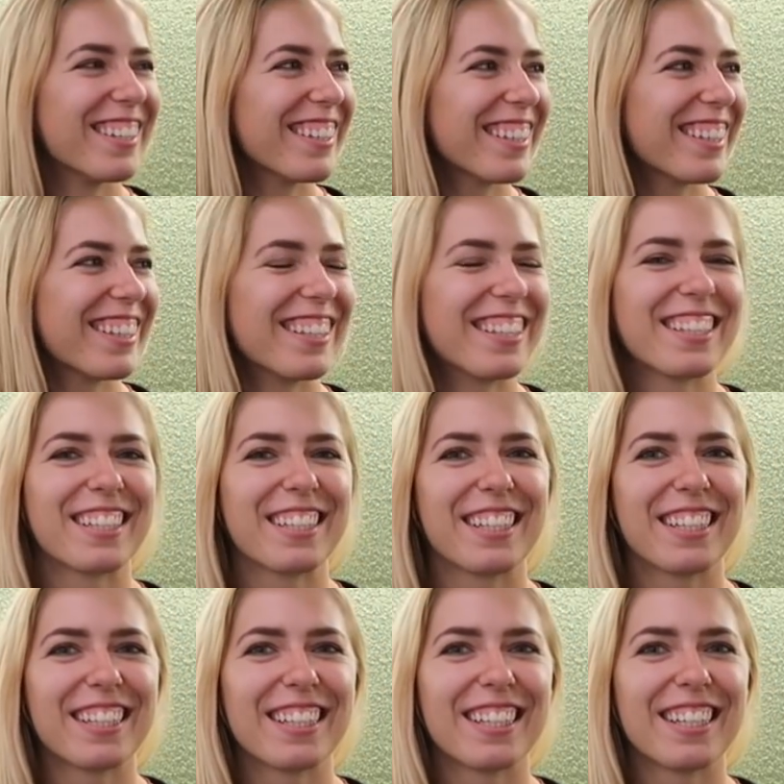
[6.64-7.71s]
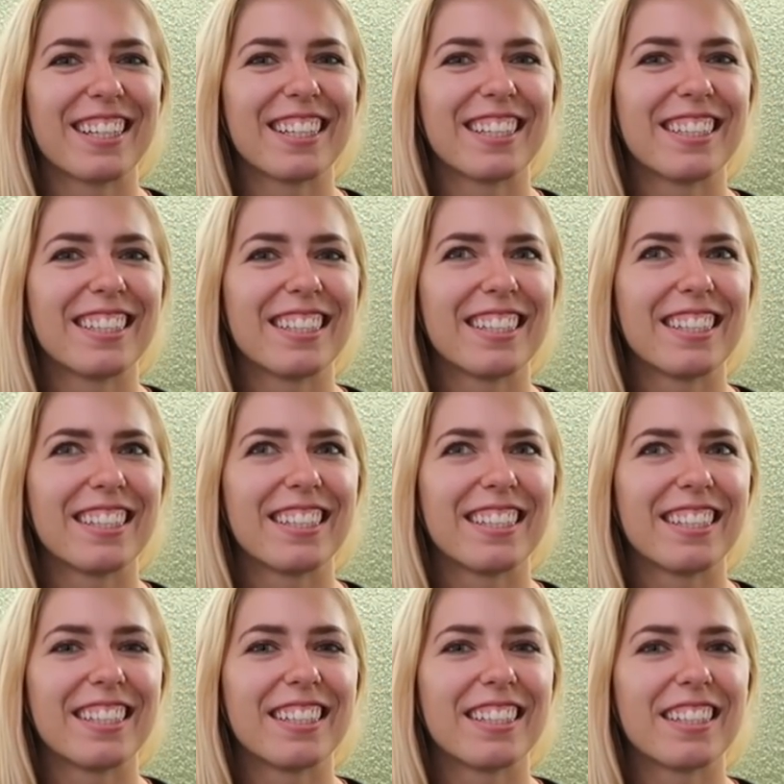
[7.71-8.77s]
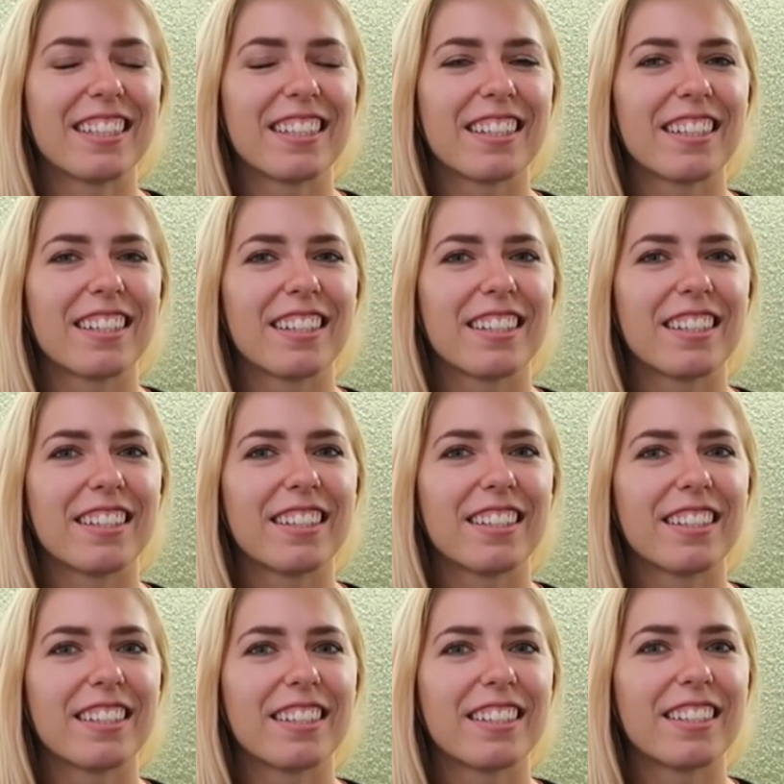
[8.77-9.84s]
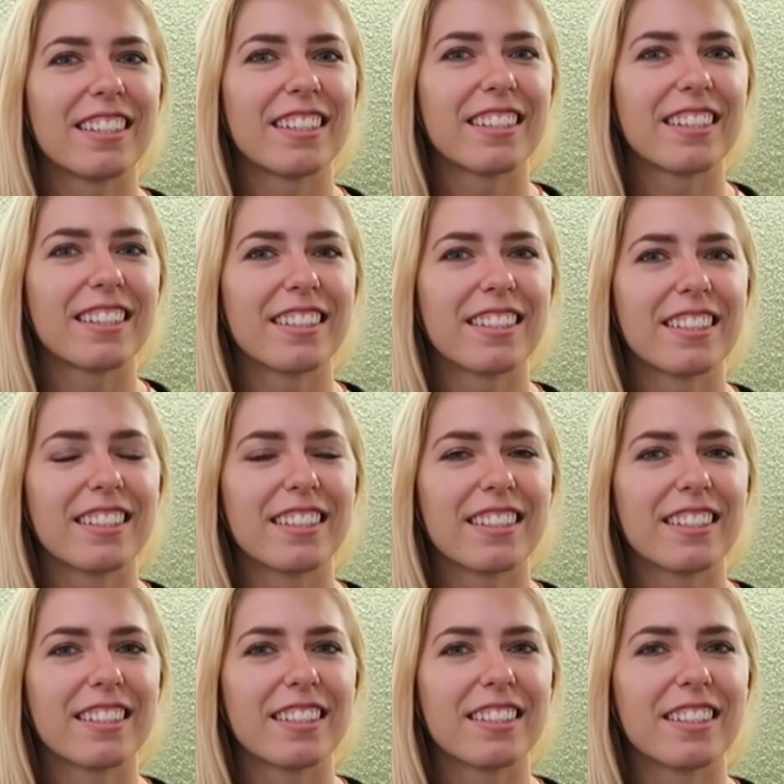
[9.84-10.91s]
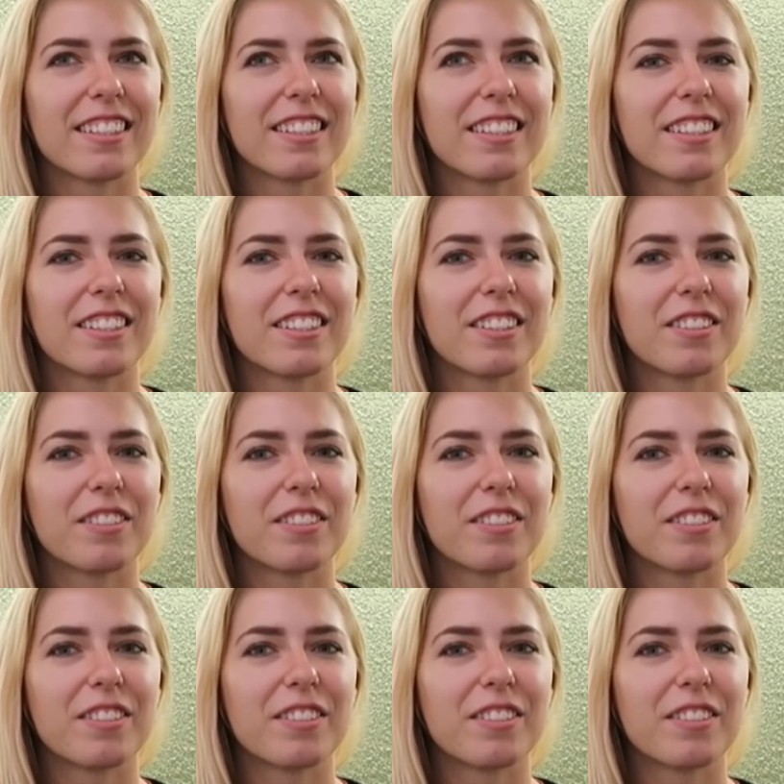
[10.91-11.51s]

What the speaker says: [no speech]